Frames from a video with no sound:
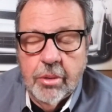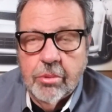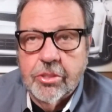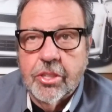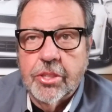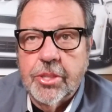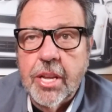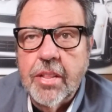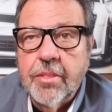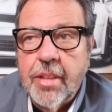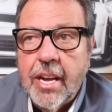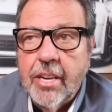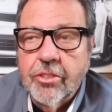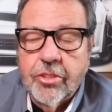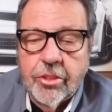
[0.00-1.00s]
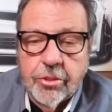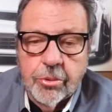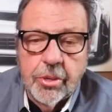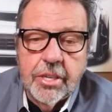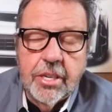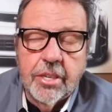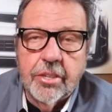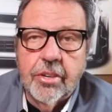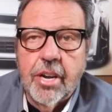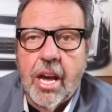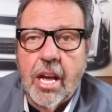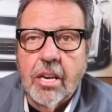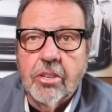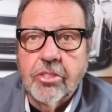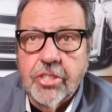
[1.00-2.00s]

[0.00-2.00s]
was a $10,300